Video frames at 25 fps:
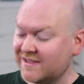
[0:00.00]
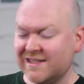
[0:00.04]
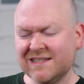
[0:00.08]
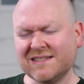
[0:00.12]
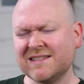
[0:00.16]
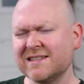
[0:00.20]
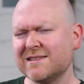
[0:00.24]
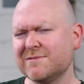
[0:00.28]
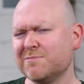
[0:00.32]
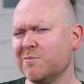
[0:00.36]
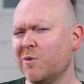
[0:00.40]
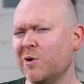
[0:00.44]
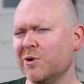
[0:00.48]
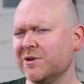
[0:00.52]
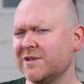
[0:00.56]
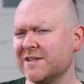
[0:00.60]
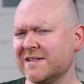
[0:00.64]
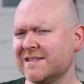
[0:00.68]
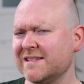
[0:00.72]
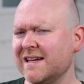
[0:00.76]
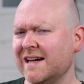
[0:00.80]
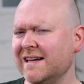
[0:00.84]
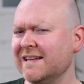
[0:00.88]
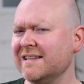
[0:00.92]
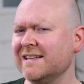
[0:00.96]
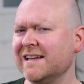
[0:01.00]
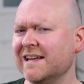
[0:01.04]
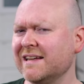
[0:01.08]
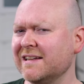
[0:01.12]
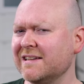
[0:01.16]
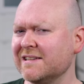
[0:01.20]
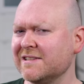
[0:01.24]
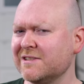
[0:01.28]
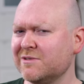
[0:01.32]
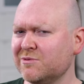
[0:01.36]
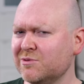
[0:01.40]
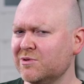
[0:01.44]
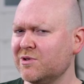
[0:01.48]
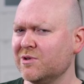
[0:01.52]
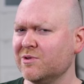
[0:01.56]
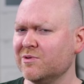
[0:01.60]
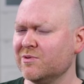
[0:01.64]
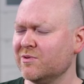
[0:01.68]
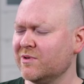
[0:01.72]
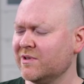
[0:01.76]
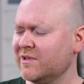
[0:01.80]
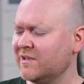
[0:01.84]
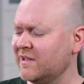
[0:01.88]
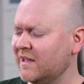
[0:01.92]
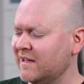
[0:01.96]
This is more designed like a
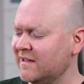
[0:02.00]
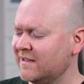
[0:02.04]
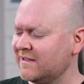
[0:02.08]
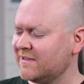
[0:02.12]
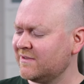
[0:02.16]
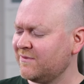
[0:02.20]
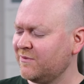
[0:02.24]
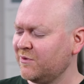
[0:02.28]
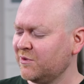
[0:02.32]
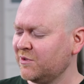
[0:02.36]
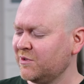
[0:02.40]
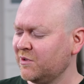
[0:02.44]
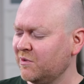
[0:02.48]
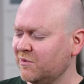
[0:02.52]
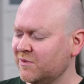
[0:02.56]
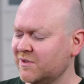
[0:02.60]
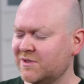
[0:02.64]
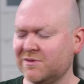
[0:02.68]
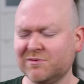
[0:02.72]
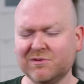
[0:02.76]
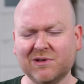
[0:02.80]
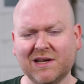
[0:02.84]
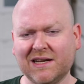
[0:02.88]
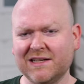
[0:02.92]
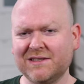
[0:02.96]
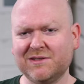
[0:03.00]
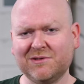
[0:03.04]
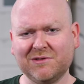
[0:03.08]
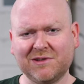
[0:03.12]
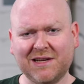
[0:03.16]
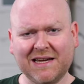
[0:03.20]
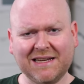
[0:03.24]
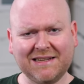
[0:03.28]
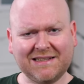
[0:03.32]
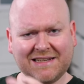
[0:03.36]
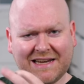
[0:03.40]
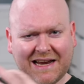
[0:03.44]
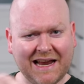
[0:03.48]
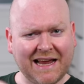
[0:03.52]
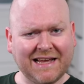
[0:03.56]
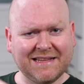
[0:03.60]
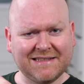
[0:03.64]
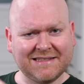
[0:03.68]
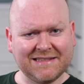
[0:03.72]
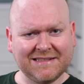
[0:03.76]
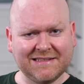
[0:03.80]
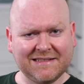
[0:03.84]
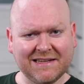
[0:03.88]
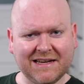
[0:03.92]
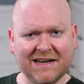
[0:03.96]
studio unit, and it's for those who like to get their
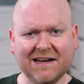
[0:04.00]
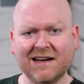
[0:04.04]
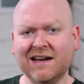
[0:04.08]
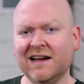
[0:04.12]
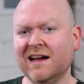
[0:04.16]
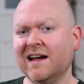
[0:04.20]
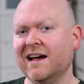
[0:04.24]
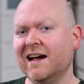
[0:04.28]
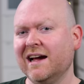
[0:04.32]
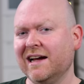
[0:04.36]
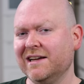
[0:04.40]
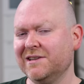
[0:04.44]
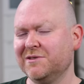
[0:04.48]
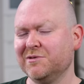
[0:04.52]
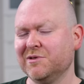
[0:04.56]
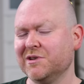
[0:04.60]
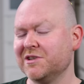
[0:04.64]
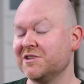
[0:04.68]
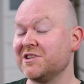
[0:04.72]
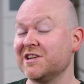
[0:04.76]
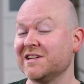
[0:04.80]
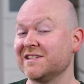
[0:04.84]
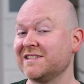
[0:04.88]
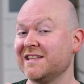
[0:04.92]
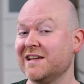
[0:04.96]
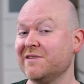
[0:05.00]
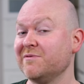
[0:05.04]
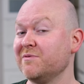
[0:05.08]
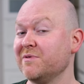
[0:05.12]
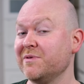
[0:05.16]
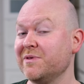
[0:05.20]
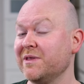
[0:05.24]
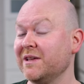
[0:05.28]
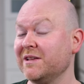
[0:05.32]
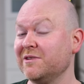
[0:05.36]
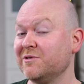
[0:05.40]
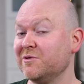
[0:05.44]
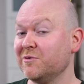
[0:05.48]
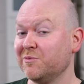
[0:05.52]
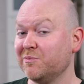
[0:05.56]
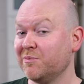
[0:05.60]
hands in there and to adjust everything to